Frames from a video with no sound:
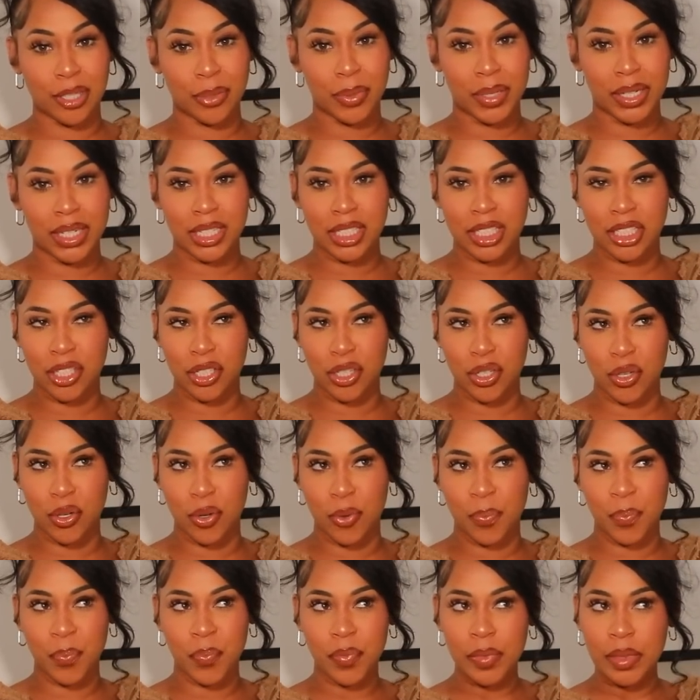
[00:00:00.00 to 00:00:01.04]
So we're gonna
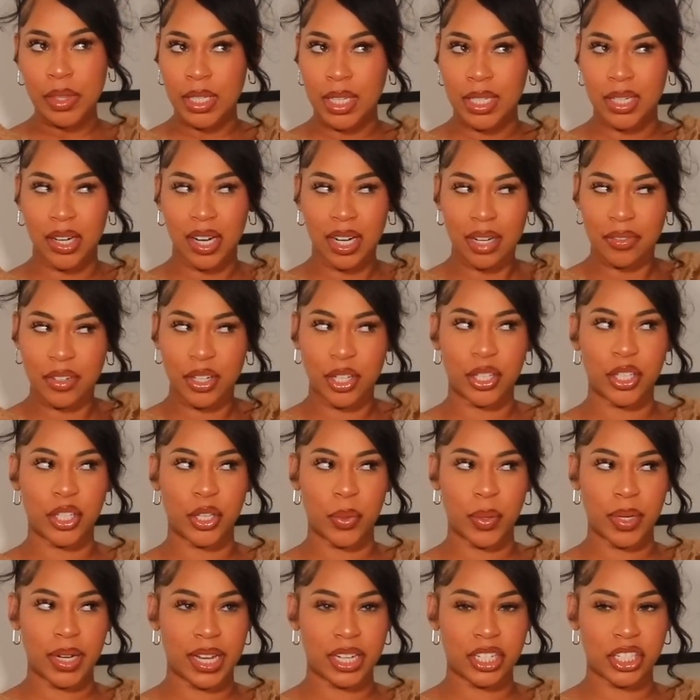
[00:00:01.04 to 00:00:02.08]
do not even a
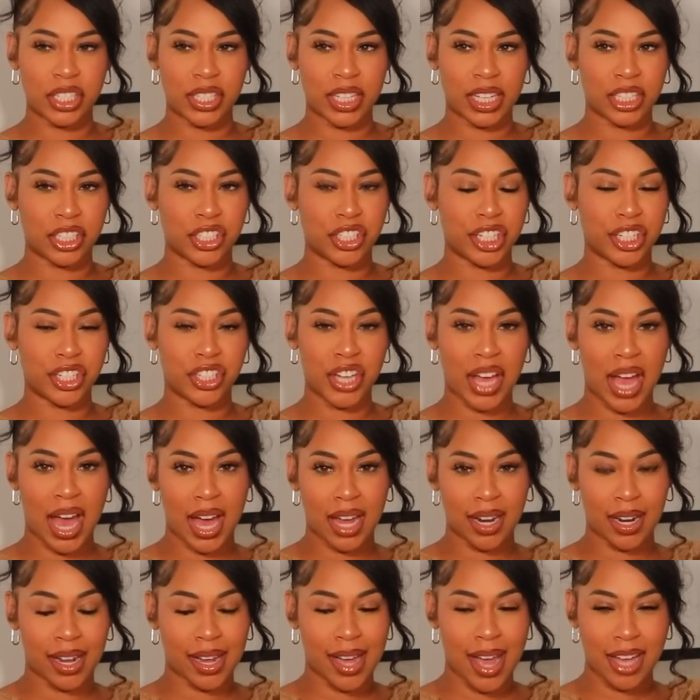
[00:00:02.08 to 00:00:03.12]
Q&A, just like a chit
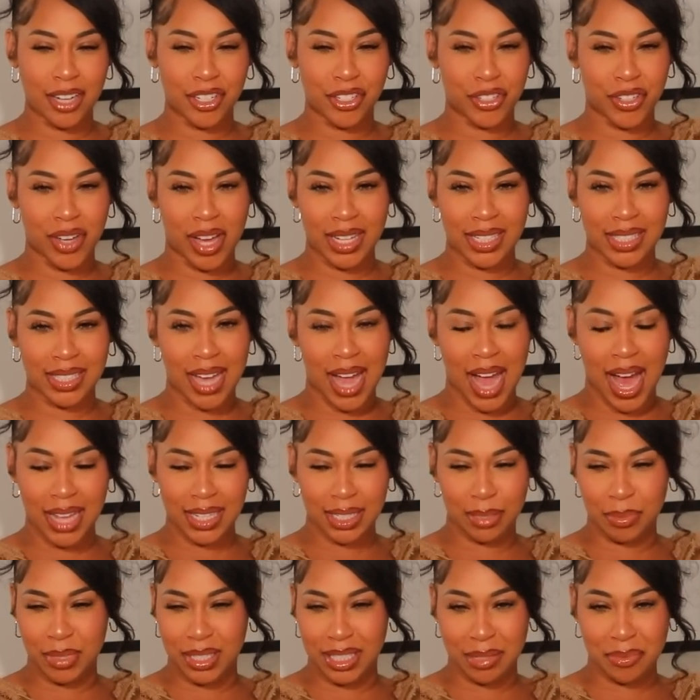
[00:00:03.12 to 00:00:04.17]
chat. I asked you guys to
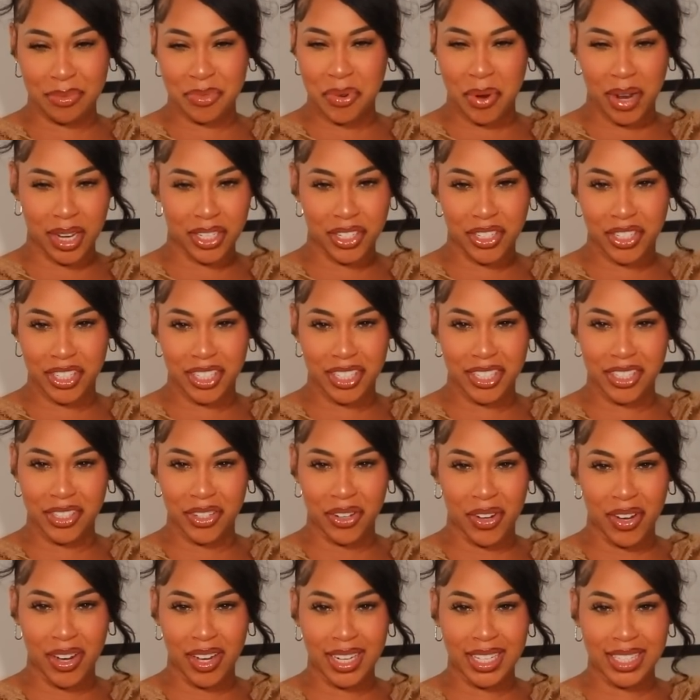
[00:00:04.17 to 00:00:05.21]
ask me some questions
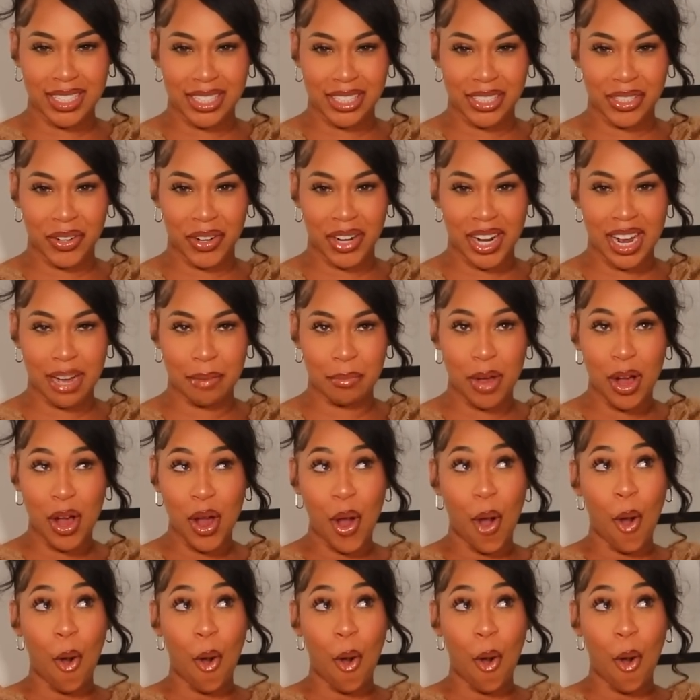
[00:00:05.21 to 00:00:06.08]
on Instagram